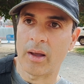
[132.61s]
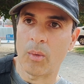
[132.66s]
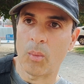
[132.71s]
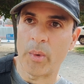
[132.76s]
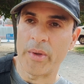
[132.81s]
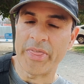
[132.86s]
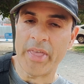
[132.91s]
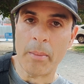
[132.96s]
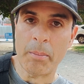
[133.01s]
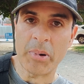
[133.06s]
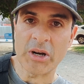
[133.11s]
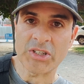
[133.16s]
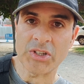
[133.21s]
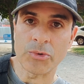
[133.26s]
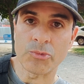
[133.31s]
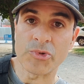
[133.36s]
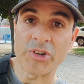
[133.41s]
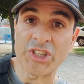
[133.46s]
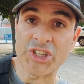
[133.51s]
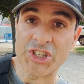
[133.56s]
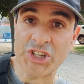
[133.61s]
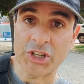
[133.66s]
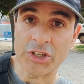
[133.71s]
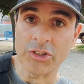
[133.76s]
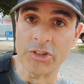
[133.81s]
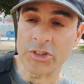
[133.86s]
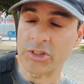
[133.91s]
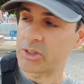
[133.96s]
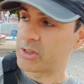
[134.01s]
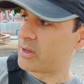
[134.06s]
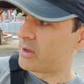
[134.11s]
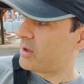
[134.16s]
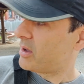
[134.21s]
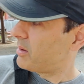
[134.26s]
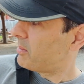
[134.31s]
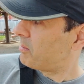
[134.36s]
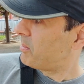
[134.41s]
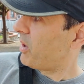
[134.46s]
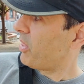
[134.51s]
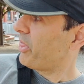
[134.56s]
When that person returns
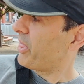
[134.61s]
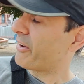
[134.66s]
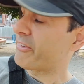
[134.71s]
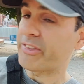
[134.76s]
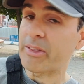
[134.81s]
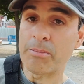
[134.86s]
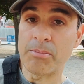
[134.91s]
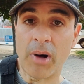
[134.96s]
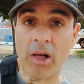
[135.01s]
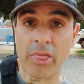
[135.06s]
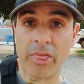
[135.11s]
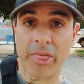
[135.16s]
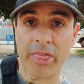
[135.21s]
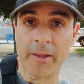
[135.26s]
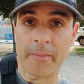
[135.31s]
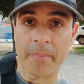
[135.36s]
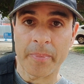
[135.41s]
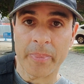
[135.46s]
month after month,